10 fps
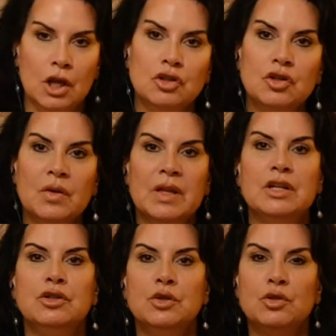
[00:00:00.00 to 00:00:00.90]
So
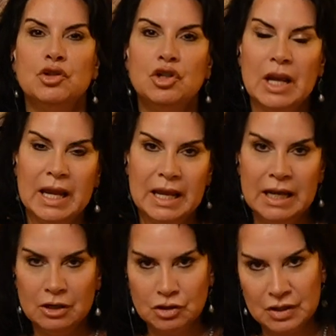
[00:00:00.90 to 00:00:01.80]
then to
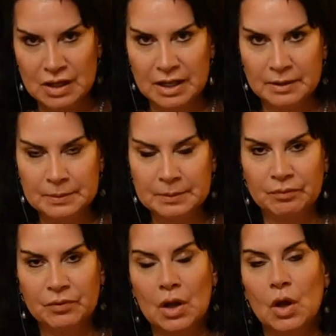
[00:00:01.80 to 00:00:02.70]
change then
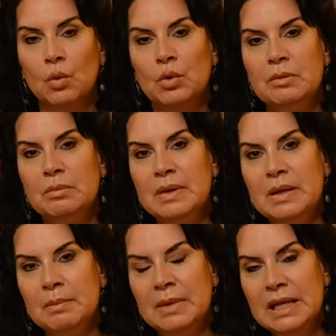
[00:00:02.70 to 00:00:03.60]
would
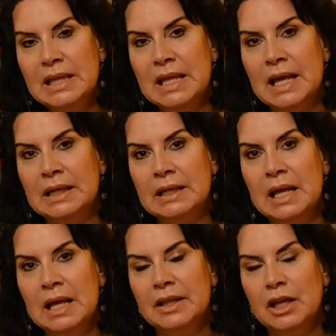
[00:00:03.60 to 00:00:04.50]
be, mean then
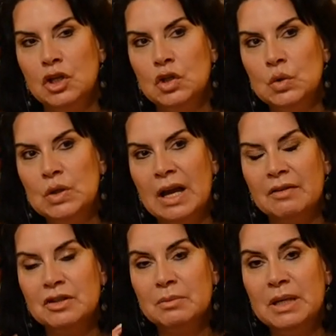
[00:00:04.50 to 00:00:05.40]
that you'd
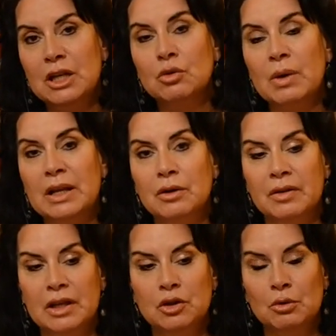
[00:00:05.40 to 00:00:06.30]
have to be greater
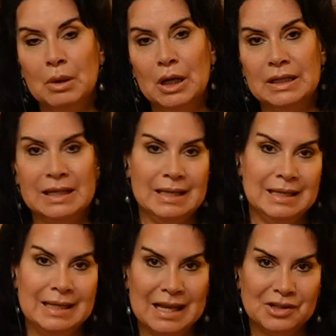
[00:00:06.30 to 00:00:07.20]
than your body,
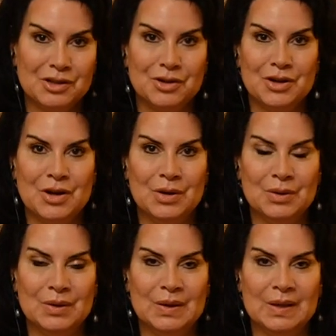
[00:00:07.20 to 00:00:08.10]
yes or no?
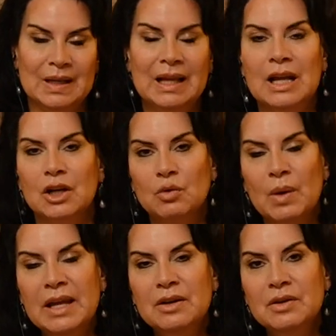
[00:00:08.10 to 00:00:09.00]

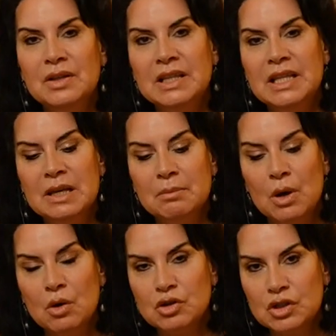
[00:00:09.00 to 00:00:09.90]
Greater than the
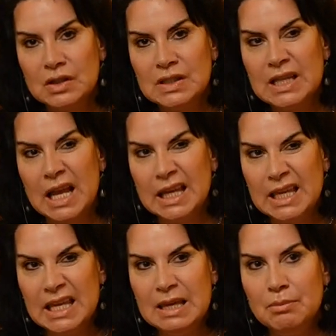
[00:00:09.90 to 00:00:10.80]
emotions that
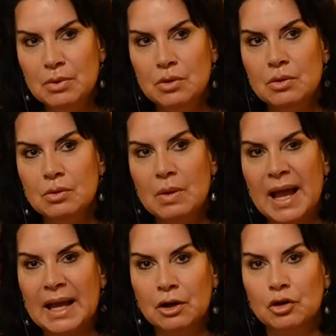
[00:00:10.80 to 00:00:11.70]
keep you
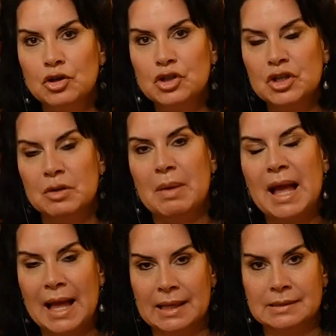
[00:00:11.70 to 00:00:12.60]
anchored to the
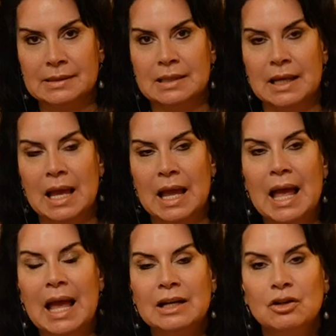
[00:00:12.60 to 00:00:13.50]
past,
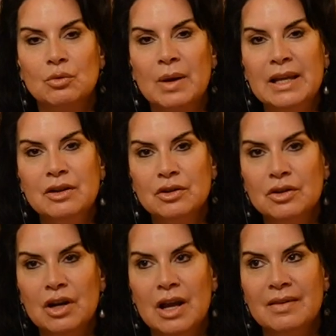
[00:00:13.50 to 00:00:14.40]
and
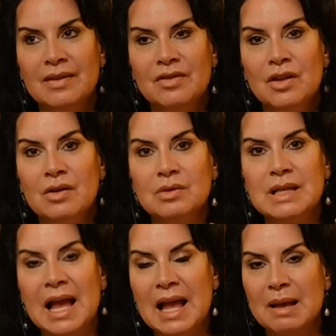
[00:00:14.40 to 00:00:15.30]
greater than those
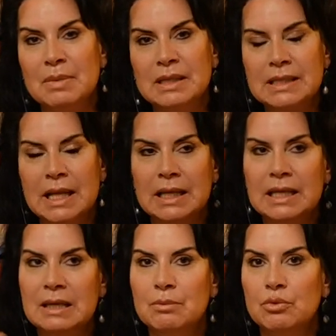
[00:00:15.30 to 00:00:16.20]
habits that
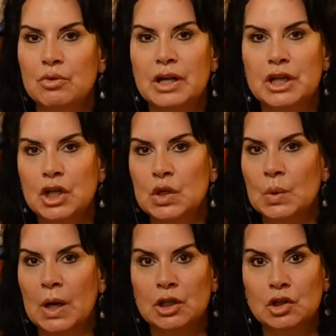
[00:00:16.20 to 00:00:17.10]
keep running
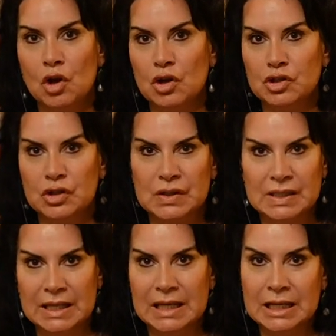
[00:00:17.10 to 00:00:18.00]
you
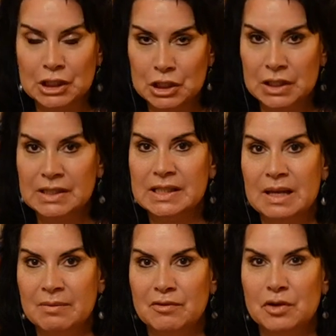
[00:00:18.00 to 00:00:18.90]
unconsciously into the
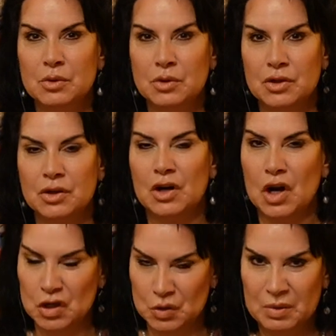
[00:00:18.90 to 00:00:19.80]
same future.
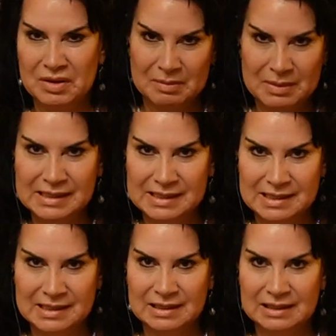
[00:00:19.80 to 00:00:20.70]
Are you with me
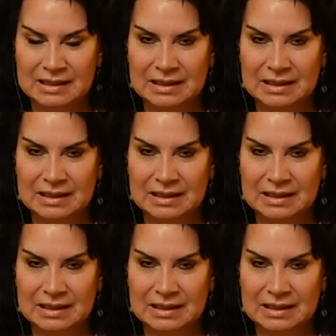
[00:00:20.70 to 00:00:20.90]
still?